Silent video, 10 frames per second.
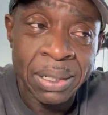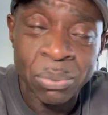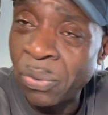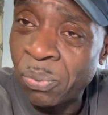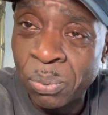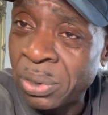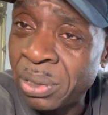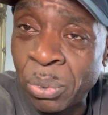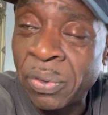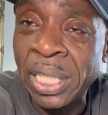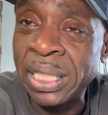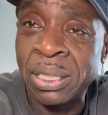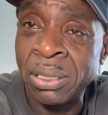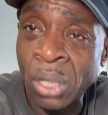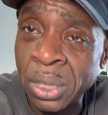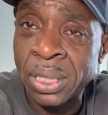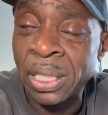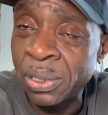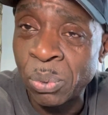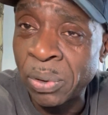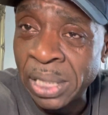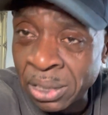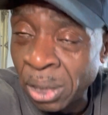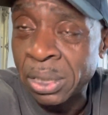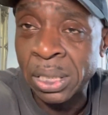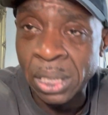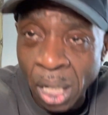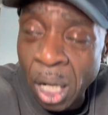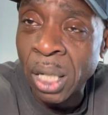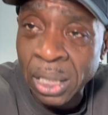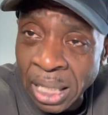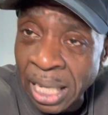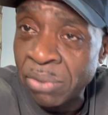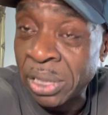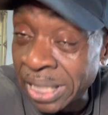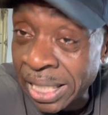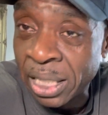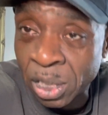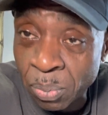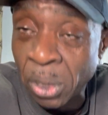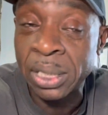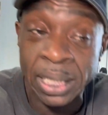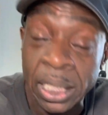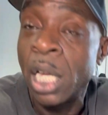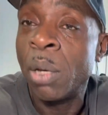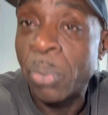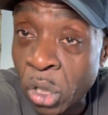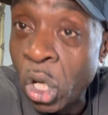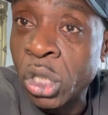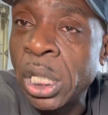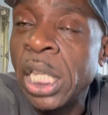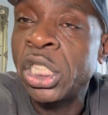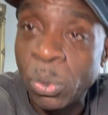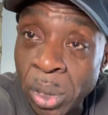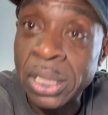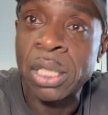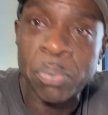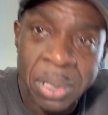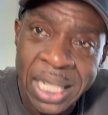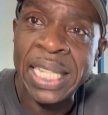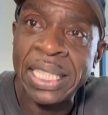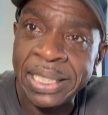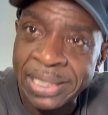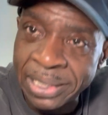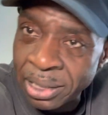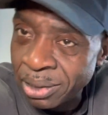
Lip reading: With these nonsense hardline ridiculous policies, because she wants to please